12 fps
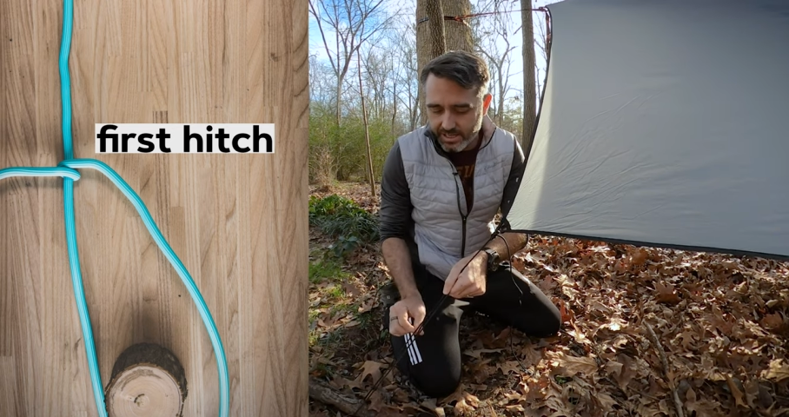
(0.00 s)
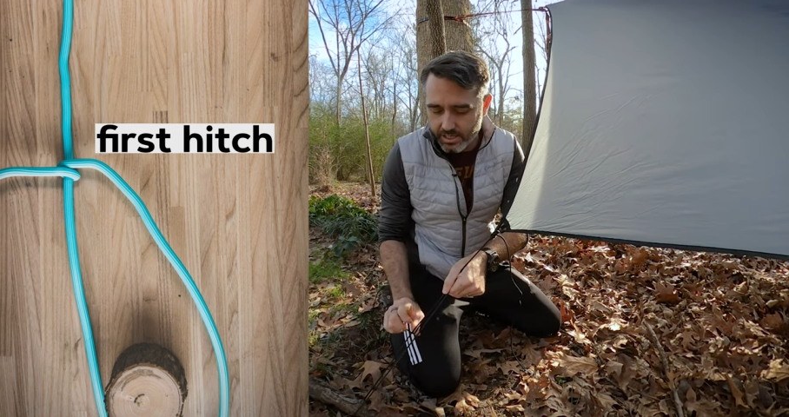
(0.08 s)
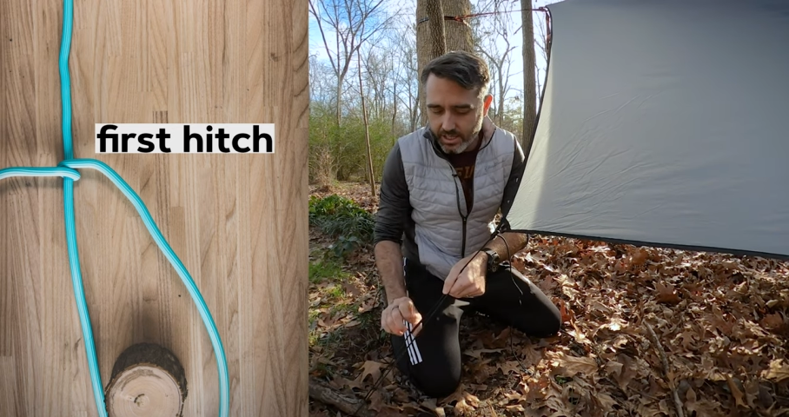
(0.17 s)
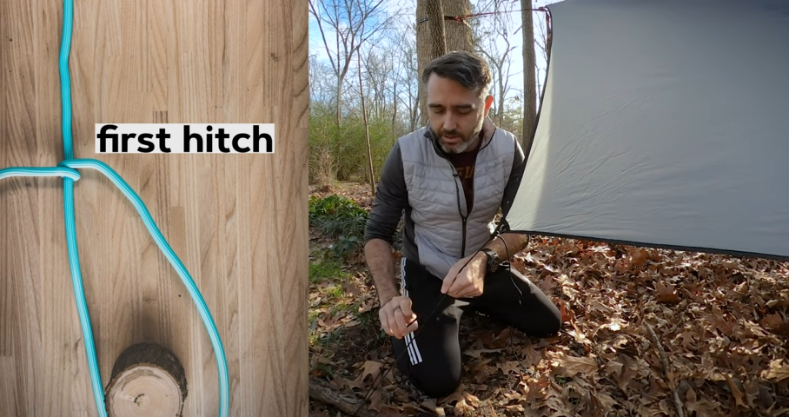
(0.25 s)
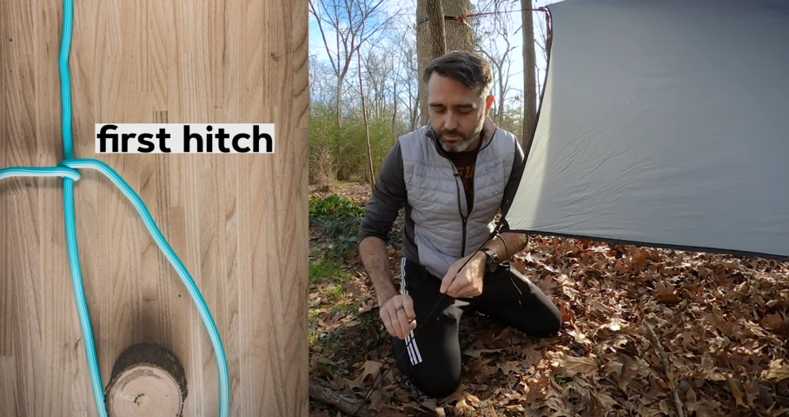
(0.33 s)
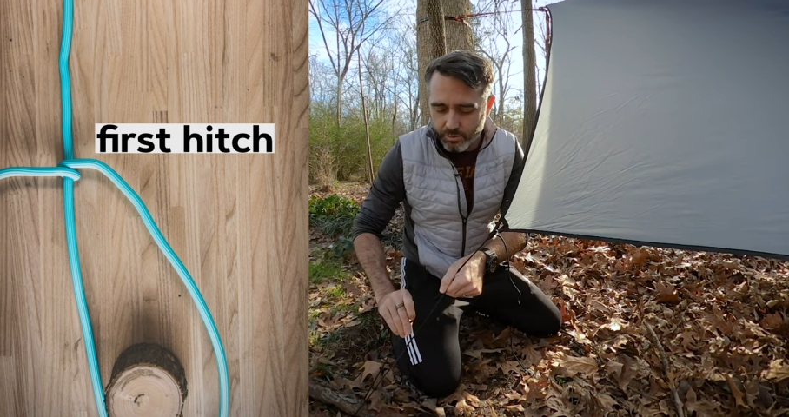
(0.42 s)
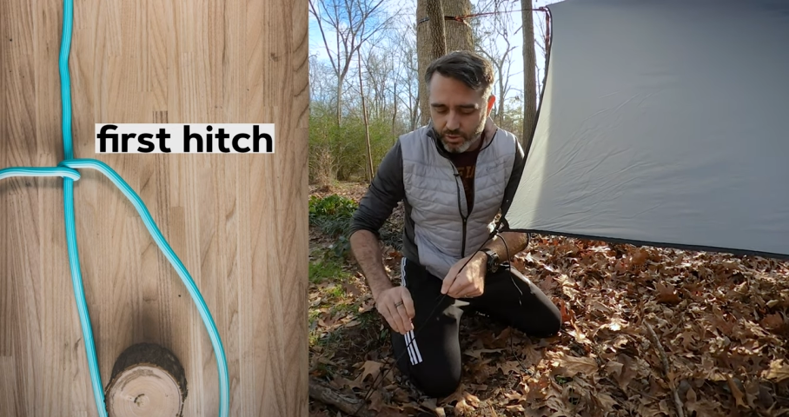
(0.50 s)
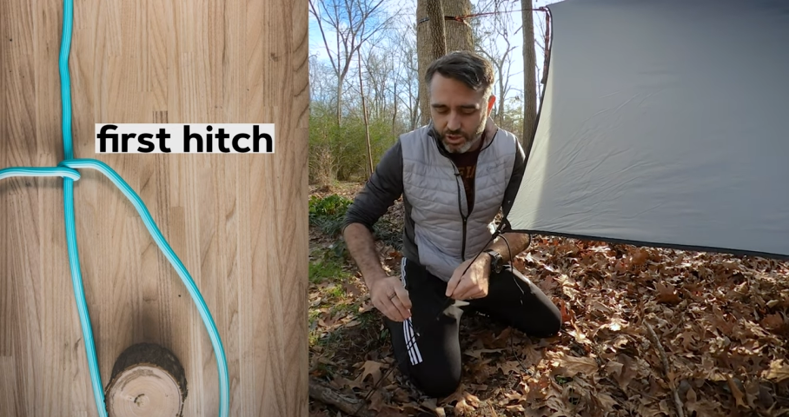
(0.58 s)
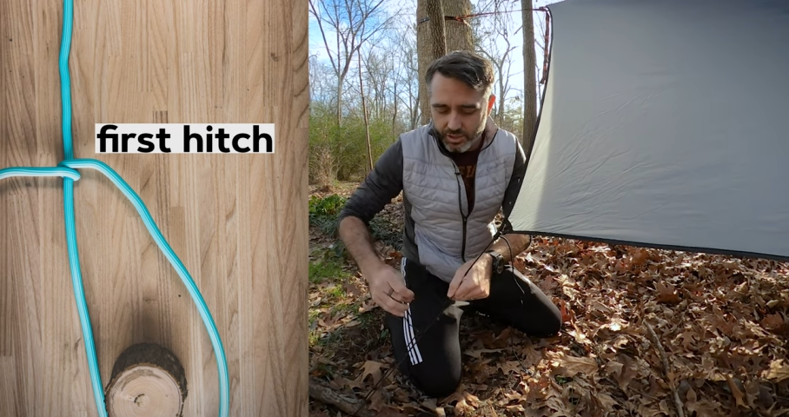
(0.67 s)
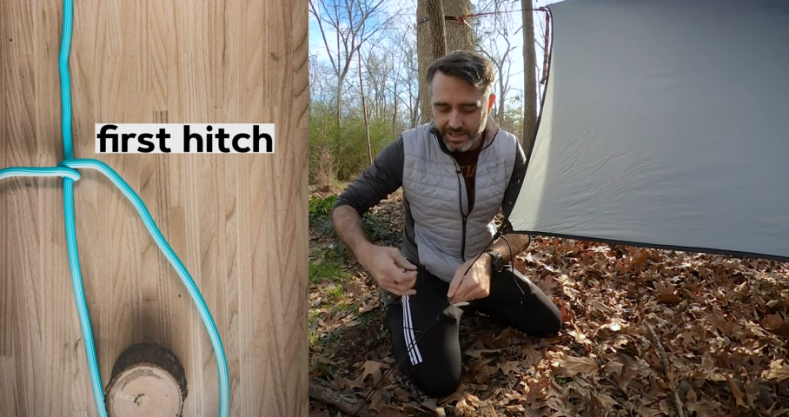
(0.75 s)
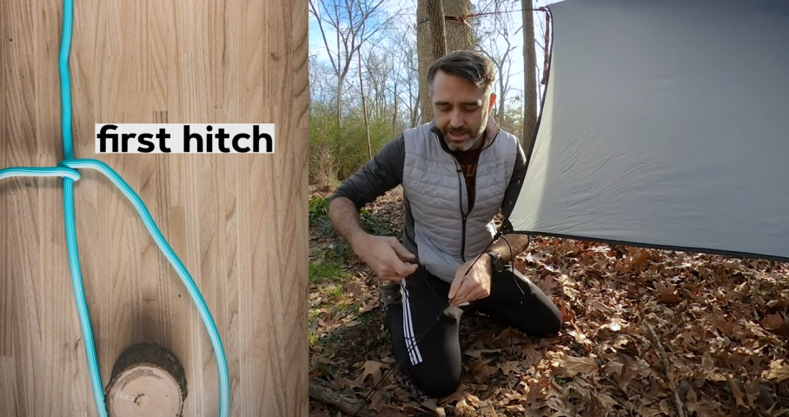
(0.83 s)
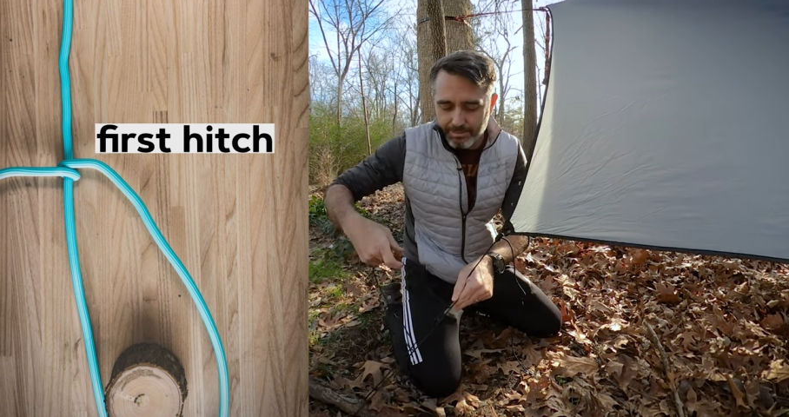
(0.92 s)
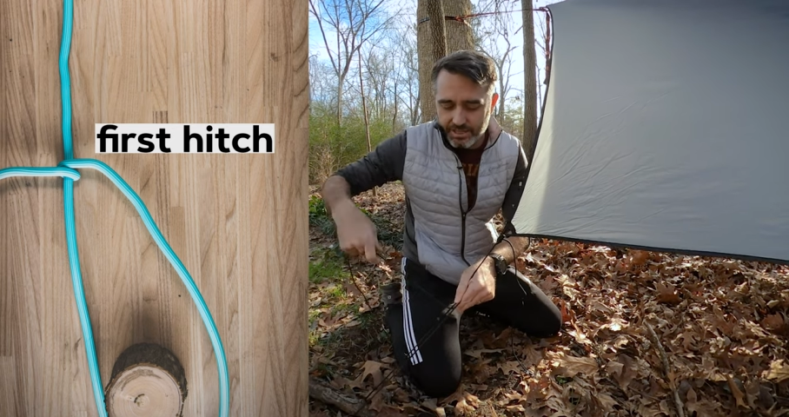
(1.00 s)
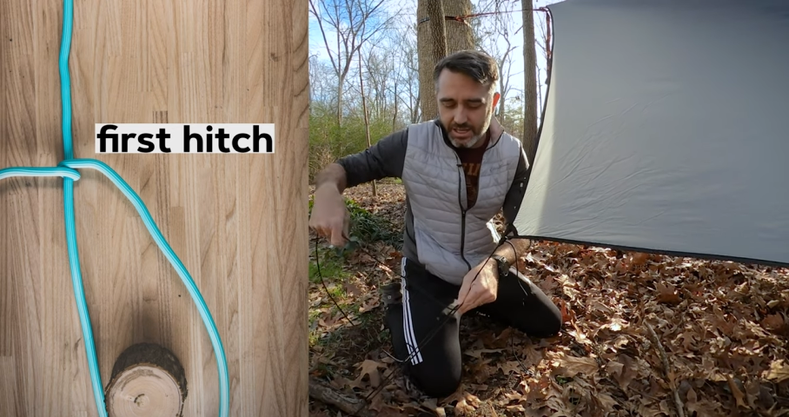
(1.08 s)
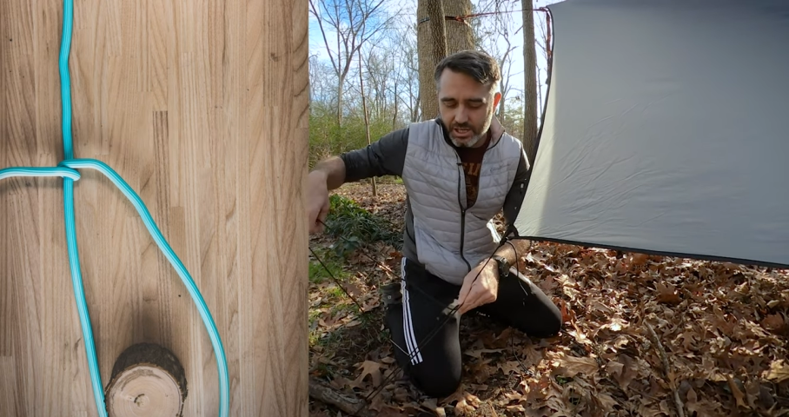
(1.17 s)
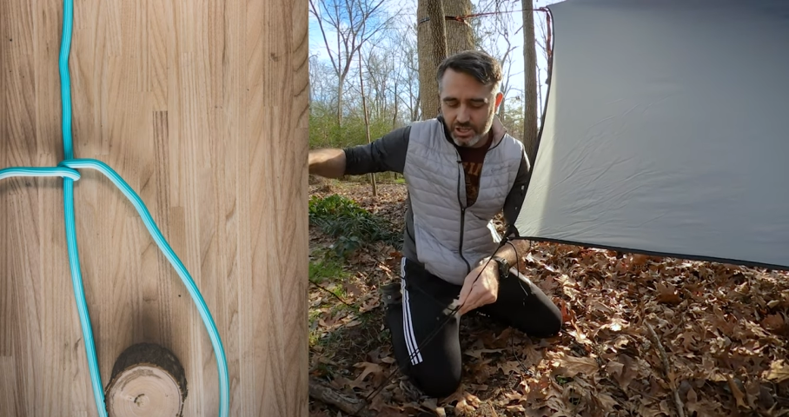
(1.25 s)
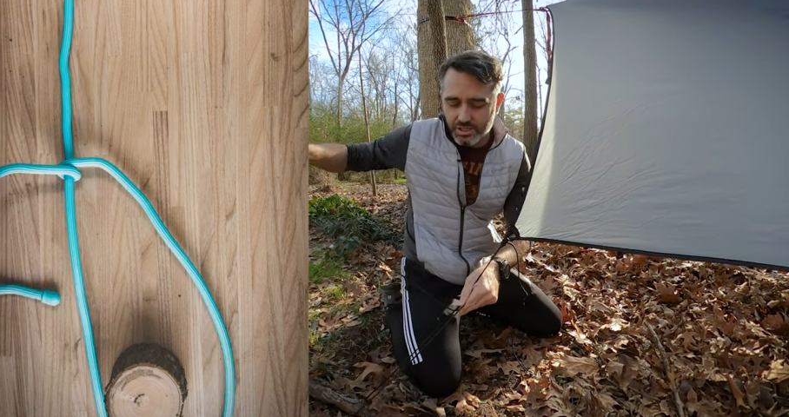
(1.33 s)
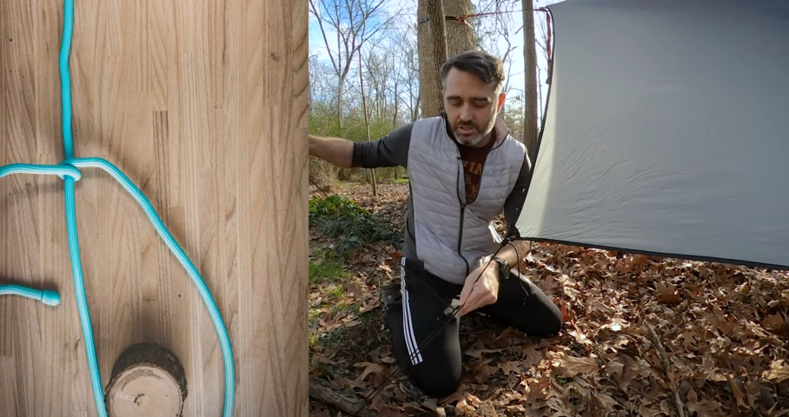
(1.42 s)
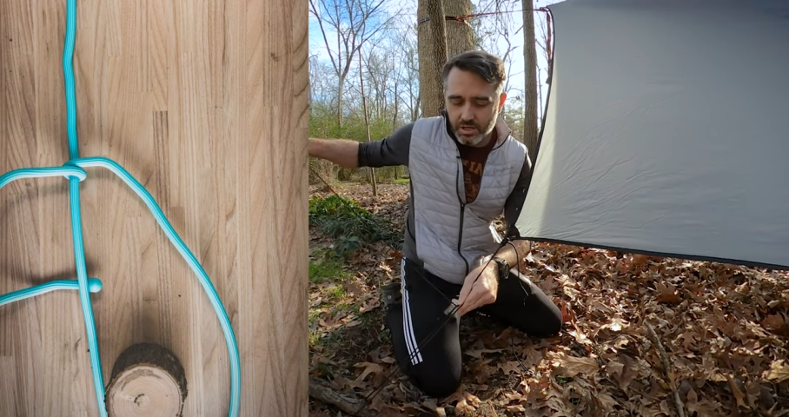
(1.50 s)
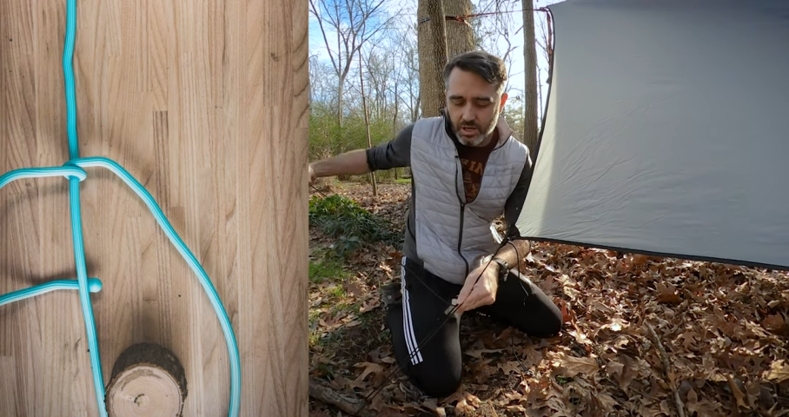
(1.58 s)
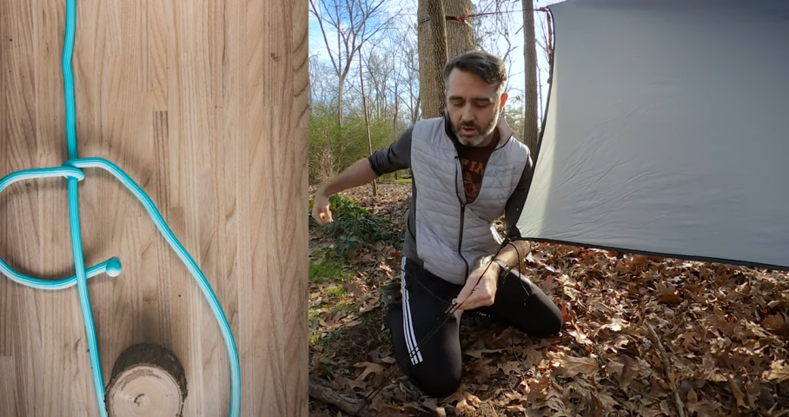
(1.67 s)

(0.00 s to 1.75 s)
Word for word: I wanna show you the application.